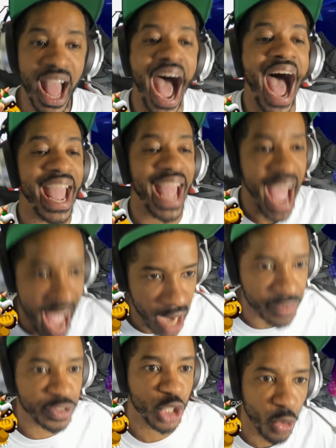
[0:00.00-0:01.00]
I
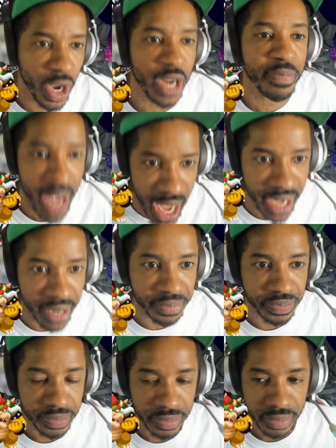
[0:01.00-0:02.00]
have to admit,
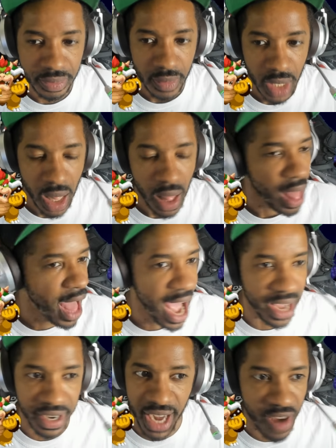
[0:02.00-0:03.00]

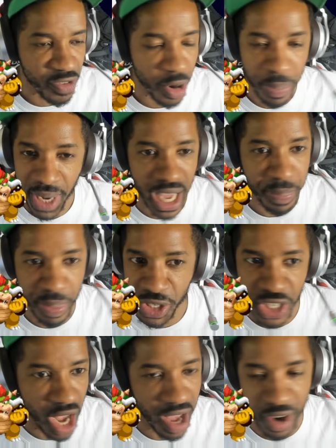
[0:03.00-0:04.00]
I never played
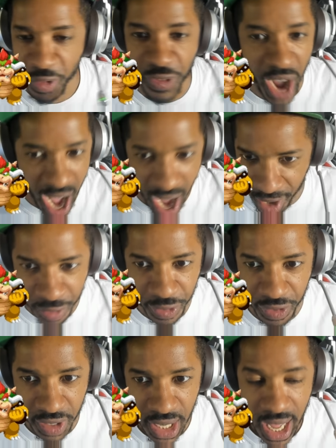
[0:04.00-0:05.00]
Persona five.
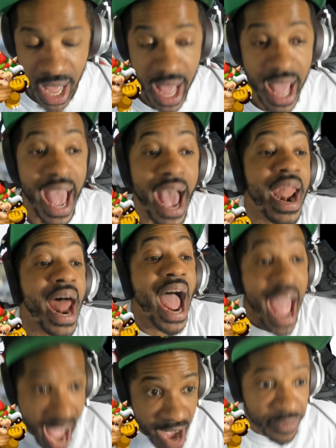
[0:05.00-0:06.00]
And I
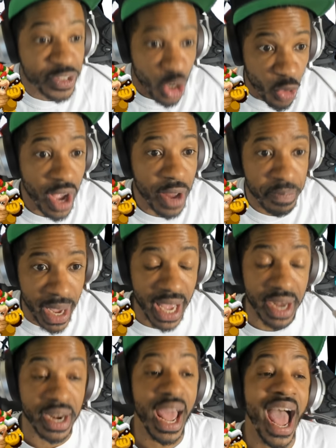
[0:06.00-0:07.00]
have to
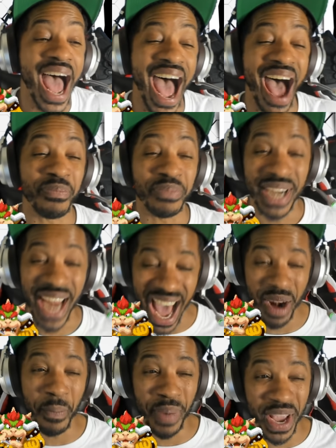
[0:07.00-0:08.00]
admit, I'm
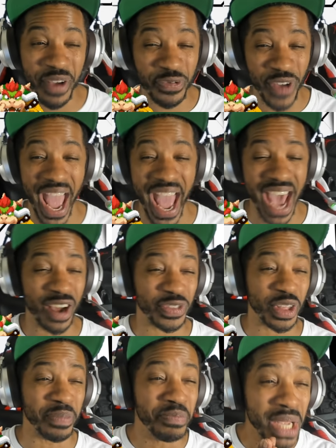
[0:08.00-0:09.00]
not a big fan of
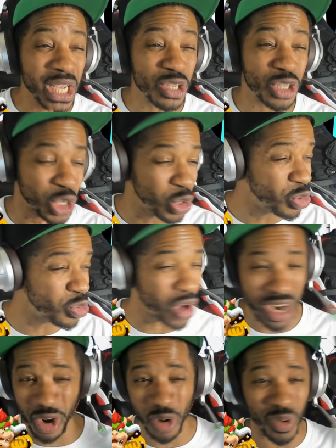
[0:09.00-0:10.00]
the Misu
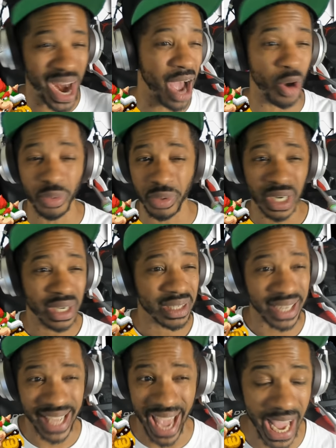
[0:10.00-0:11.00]
running around
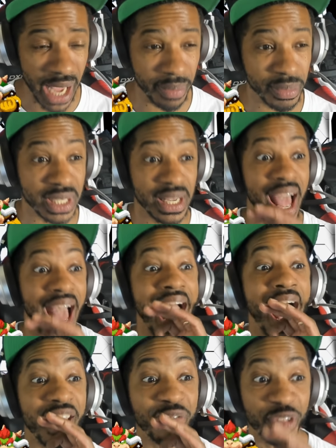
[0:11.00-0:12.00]
games,
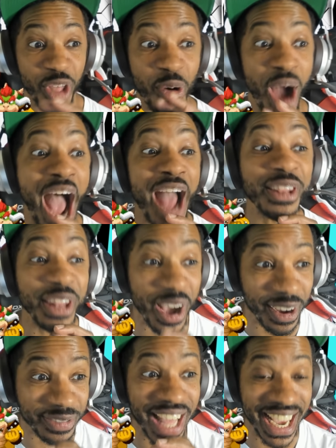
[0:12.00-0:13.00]
even though I
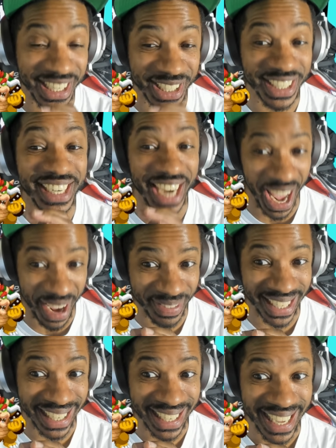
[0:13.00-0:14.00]
loved Age of
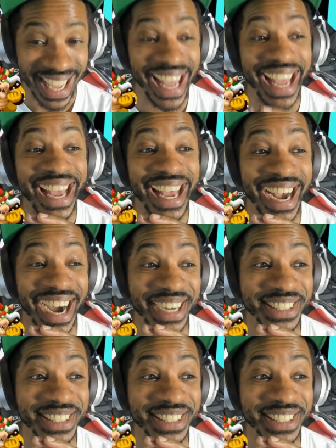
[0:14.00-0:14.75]
Calamity. Uh,